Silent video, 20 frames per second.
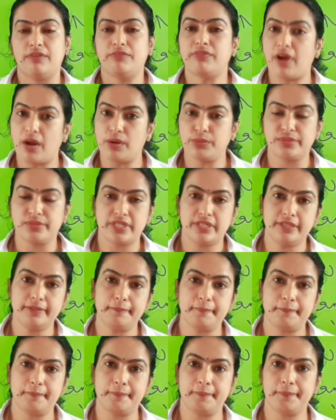found
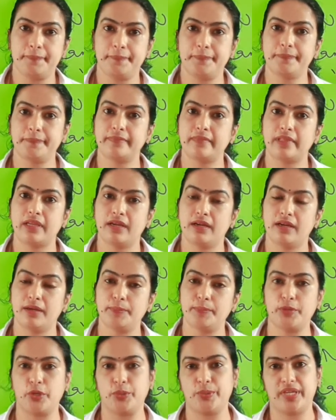in
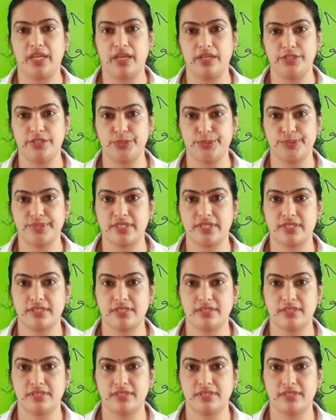prokaryotes.